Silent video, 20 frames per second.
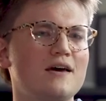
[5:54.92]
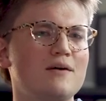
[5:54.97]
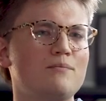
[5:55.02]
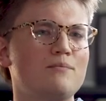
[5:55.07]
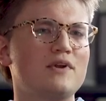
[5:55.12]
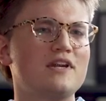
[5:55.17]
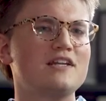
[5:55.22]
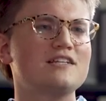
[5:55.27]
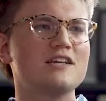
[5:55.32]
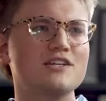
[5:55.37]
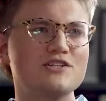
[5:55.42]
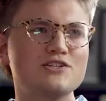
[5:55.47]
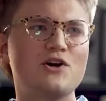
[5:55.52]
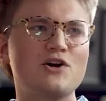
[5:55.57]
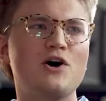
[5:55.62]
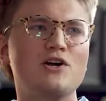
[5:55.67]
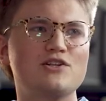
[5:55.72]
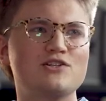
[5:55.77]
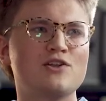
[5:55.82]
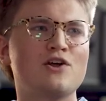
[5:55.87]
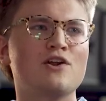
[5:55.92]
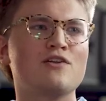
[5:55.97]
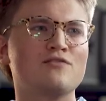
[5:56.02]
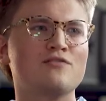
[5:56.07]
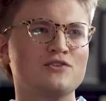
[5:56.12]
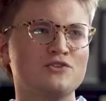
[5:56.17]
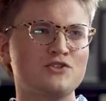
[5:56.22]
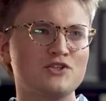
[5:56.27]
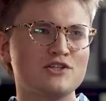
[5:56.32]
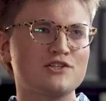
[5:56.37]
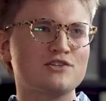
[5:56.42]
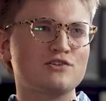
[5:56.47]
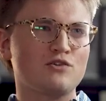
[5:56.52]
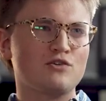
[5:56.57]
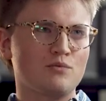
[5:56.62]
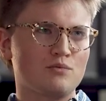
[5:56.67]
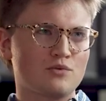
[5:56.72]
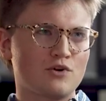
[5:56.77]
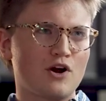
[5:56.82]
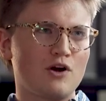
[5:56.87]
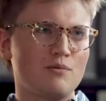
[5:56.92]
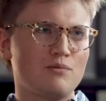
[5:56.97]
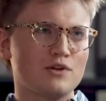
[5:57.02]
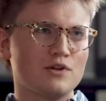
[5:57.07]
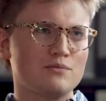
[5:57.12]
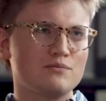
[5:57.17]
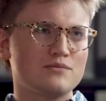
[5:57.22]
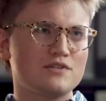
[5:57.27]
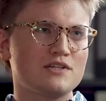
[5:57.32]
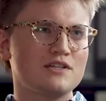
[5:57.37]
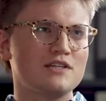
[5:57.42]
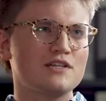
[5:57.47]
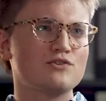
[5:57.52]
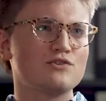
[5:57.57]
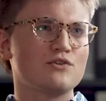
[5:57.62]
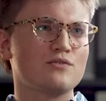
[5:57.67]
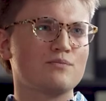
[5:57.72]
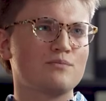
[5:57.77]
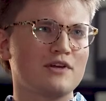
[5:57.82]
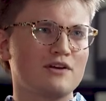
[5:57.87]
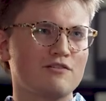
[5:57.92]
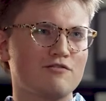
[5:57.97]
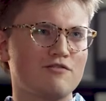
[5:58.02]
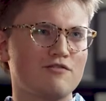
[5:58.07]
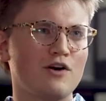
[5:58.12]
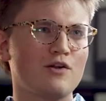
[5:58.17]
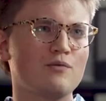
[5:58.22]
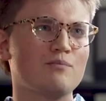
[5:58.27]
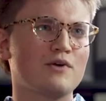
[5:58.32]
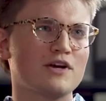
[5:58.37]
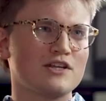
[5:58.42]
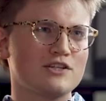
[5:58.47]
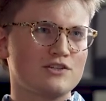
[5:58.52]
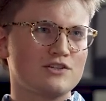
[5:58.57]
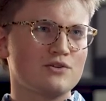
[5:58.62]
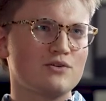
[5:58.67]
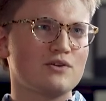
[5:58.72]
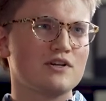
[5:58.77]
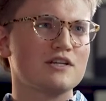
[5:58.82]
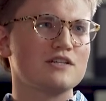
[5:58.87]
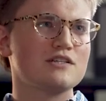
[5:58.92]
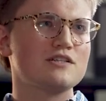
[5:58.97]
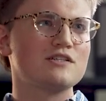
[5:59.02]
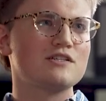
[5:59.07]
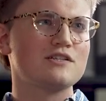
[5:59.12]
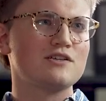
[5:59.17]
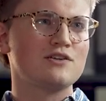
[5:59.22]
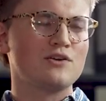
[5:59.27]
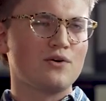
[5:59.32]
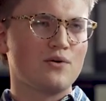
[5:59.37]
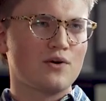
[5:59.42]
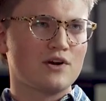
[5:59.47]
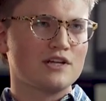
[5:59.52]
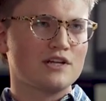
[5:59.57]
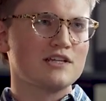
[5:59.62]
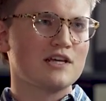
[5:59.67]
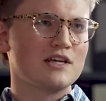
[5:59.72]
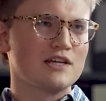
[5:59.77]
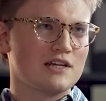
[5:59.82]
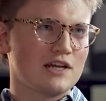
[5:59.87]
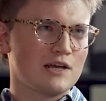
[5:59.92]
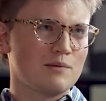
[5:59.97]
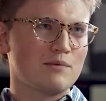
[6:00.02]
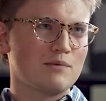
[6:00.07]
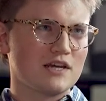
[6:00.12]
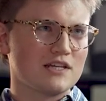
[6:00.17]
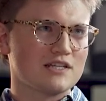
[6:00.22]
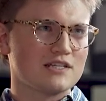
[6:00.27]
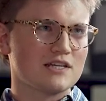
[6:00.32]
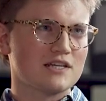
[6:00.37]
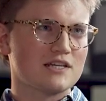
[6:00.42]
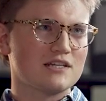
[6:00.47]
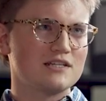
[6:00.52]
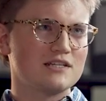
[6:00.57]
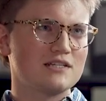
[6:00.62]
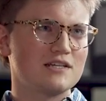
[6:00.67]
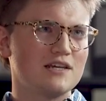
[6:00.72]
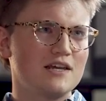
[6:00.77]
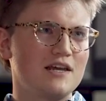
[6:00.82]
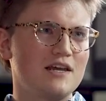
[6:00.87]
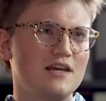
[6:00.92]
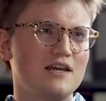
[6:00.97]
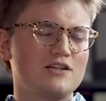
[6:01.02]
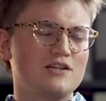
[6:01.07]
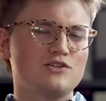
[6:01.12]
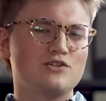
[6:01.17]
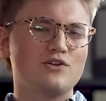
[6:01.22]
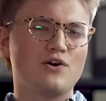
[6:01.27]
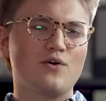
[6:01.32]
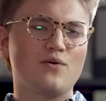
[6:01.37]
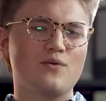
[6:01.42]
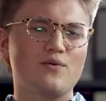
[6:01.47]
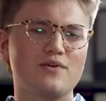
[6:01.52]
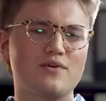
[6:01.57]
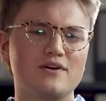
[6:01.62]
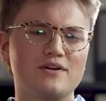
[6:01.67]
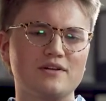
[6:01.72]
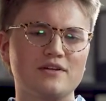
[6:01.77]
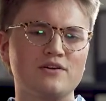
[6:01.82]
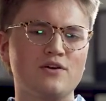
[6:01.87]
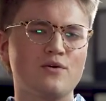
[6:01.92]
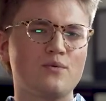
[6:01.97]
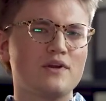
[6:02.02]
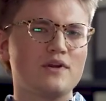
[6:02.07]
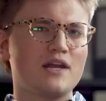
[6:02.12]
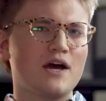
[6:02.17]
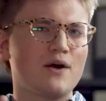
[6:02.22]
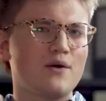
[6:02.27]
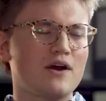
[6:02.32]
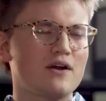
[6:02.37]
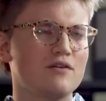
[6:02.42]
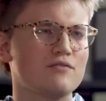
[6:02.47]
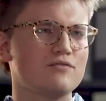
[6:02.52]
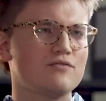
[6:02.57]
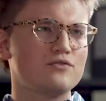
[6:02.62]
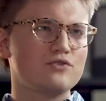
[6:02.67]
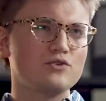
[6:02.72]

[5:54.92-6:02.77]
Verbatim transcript: but it does cause a lot of logistical problems, and these are being felt by students, you know, on a day-to-day basis. Mm-hmm. So, you know, we now have